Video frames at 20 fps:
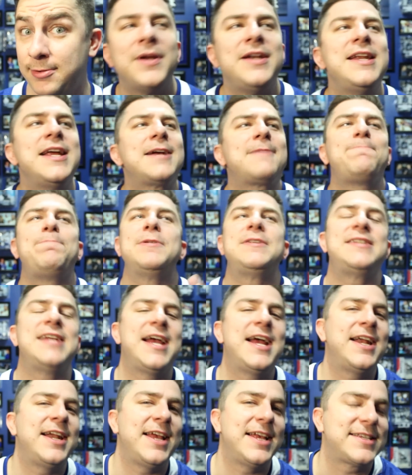But Nick Petan
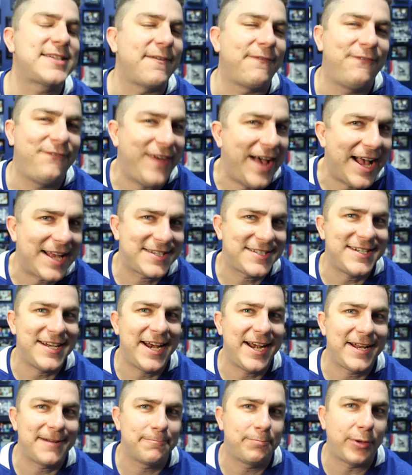is a
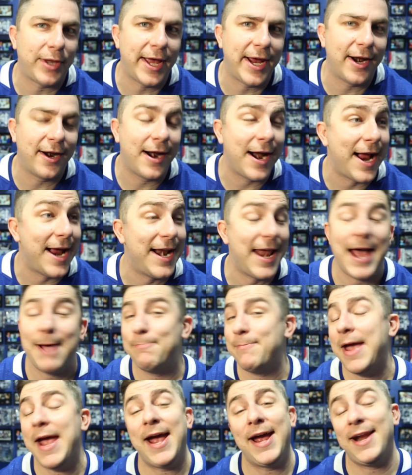fascinating player, and
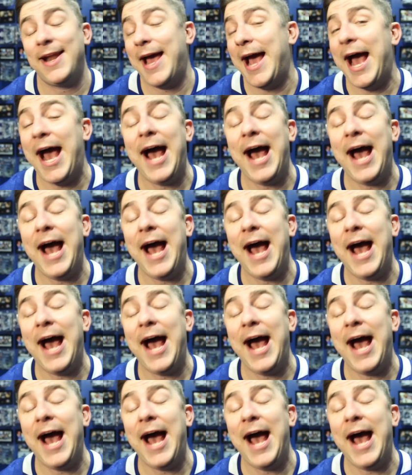man,